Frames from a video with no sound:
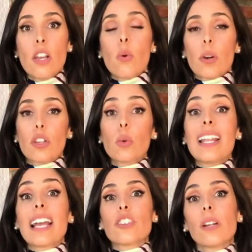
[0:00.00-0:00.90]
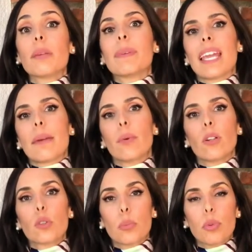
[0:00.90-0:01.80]
where you will actually be able
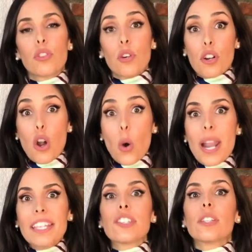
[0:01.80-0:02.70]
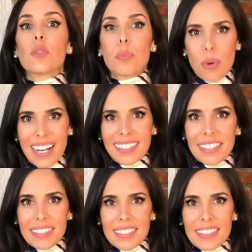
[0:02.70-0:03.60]
to put your knowledge into
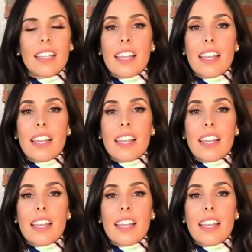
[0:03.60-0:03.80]
practice.